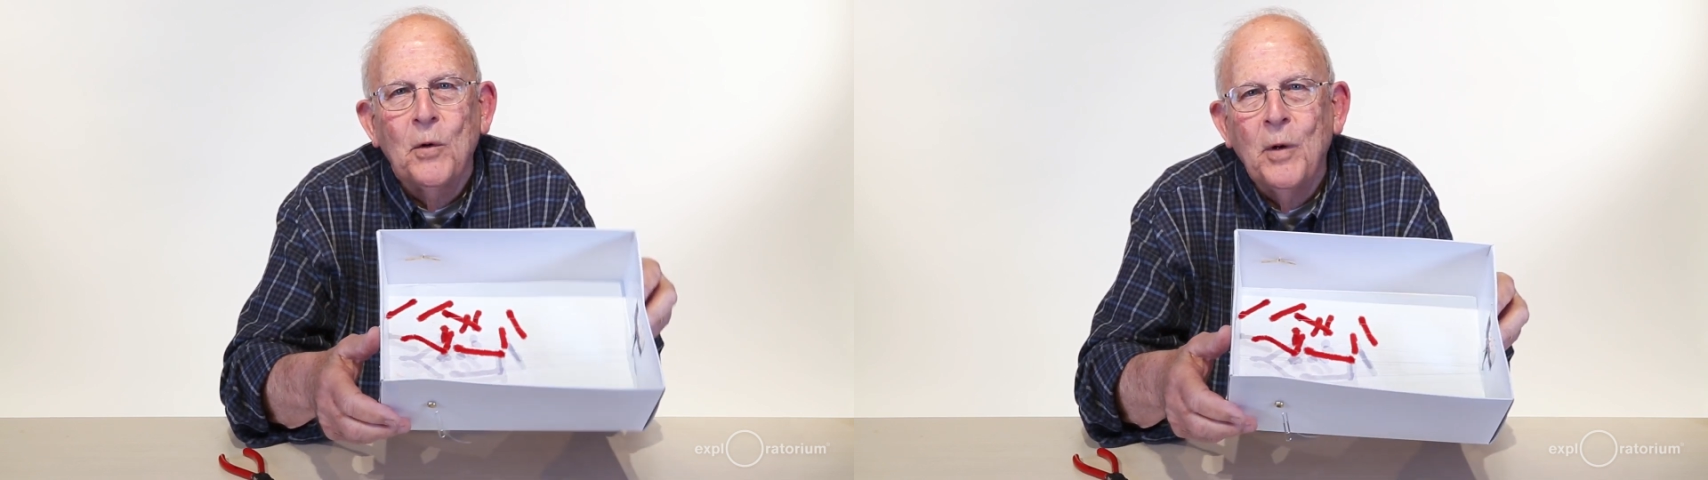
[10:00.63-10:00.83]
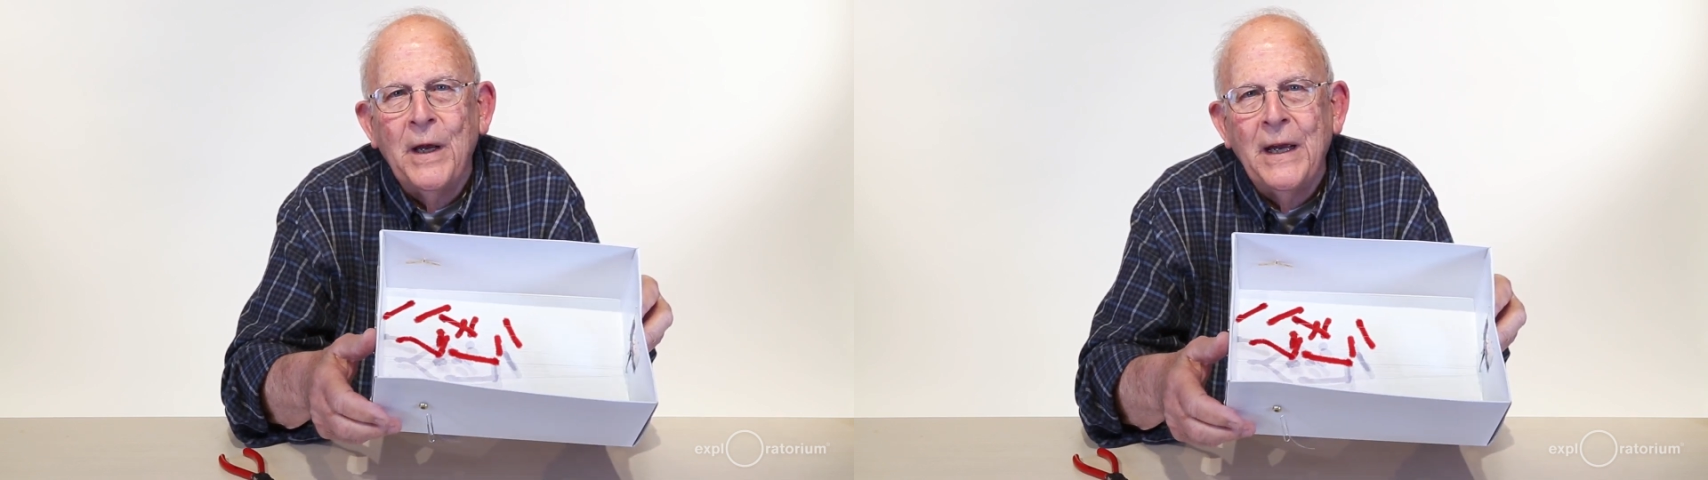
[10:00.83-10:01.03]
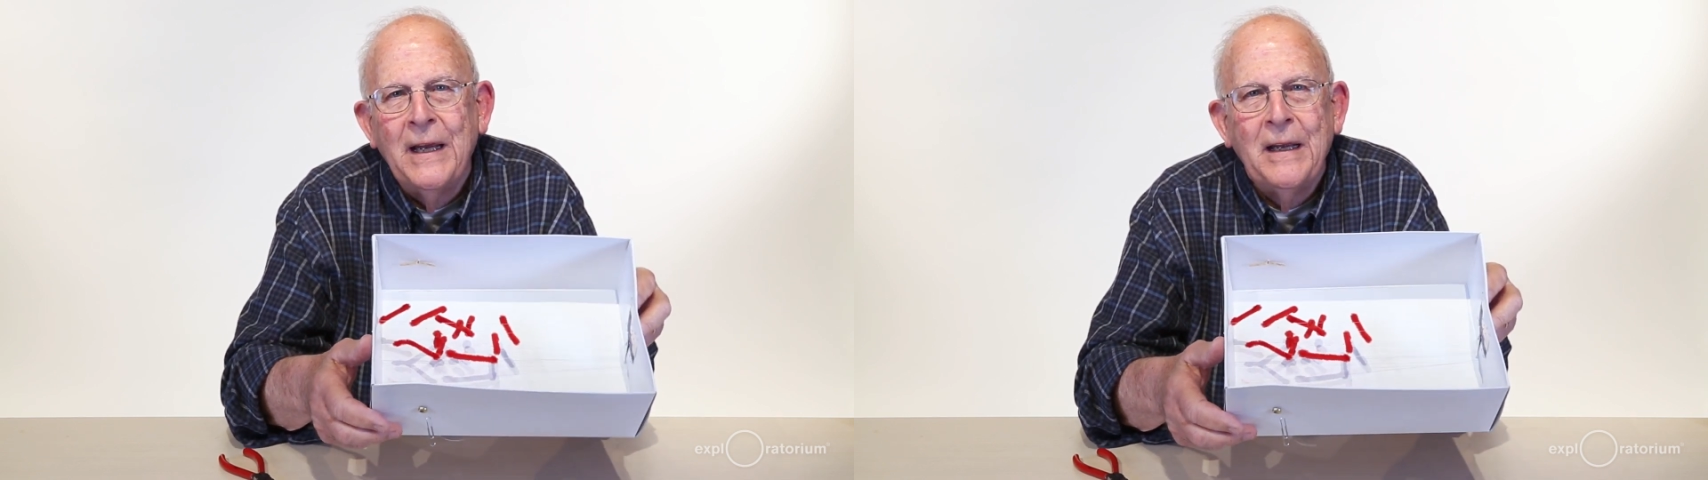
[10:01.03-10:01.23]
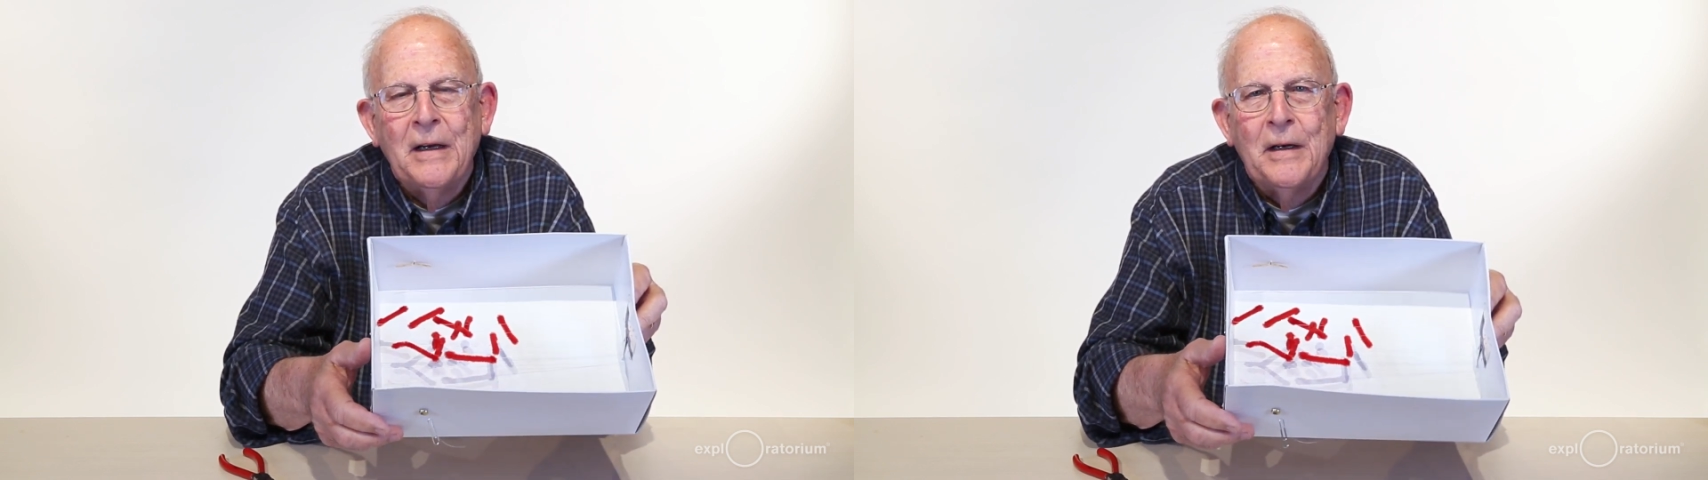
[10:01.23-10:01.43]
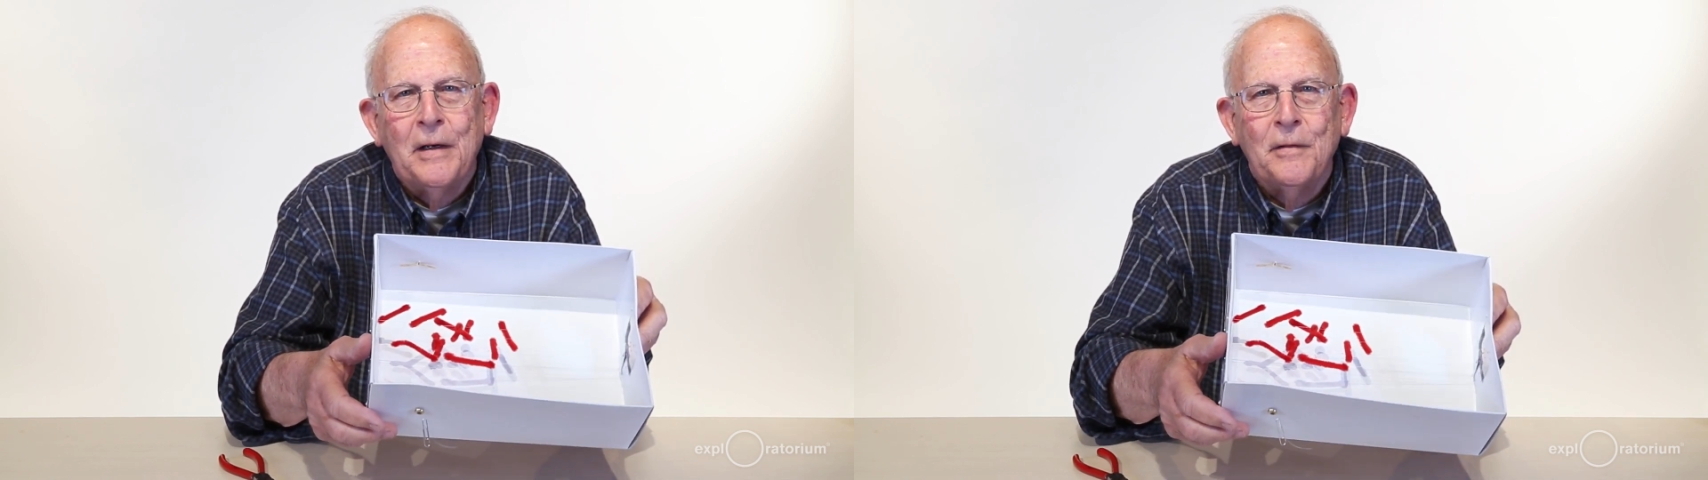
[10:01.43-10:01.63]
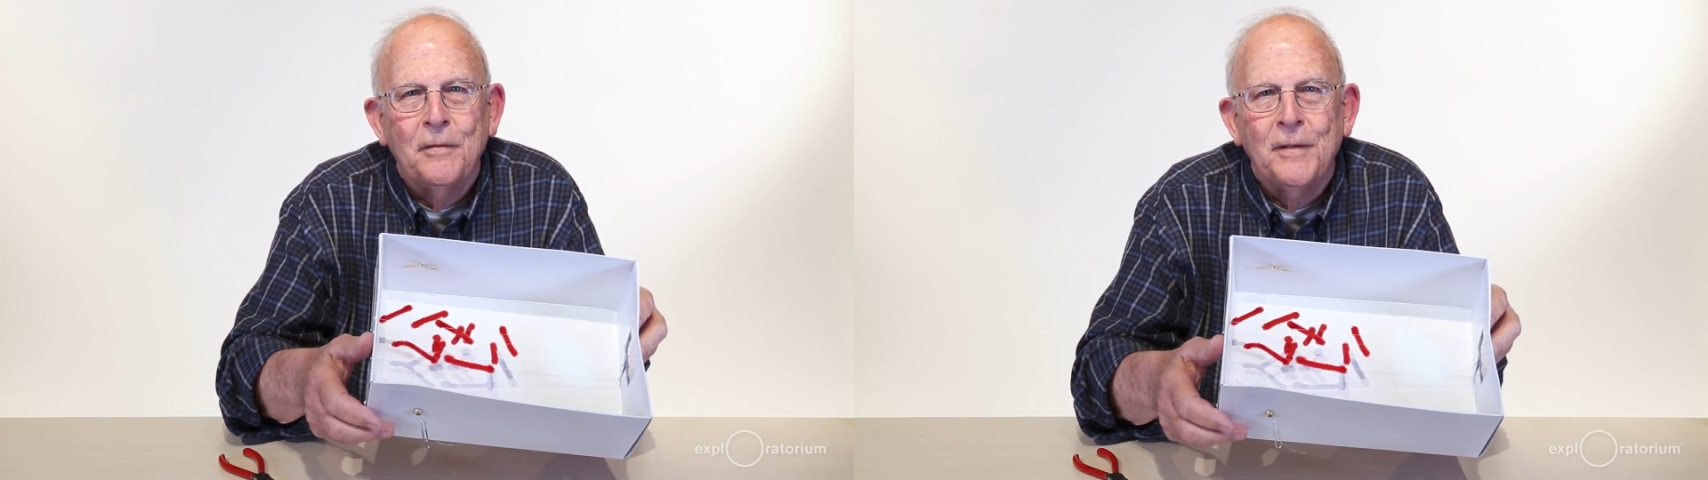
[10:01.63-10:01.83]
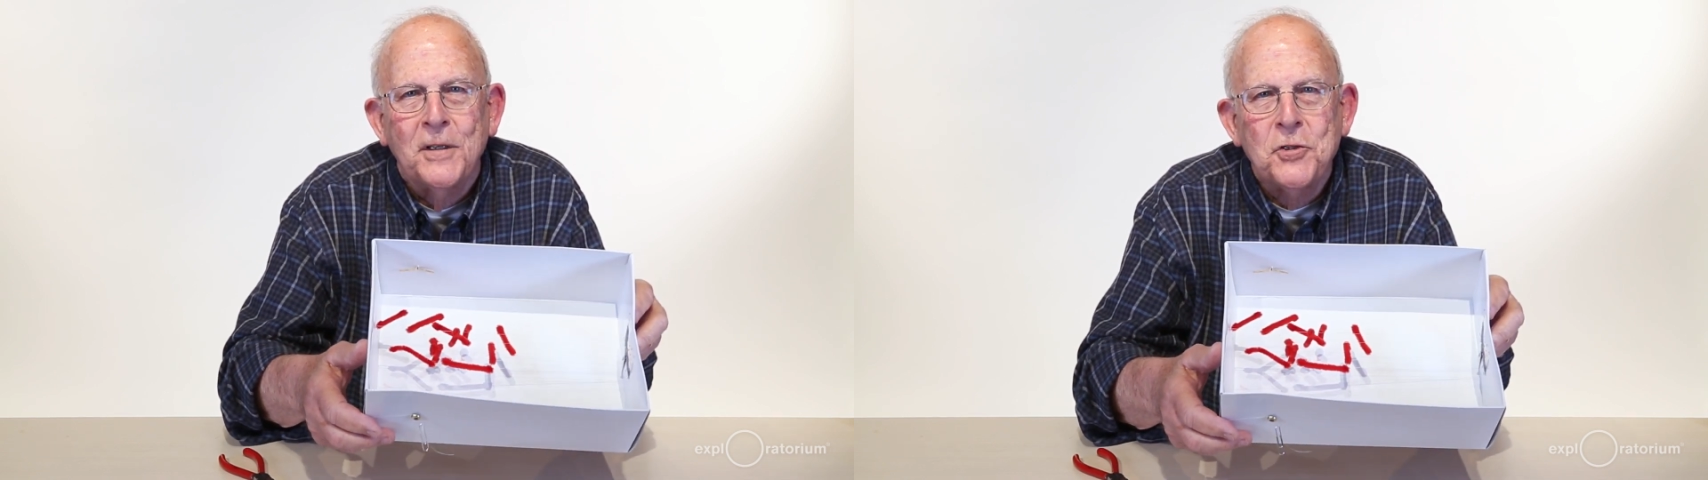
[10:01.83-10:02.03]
array of uh,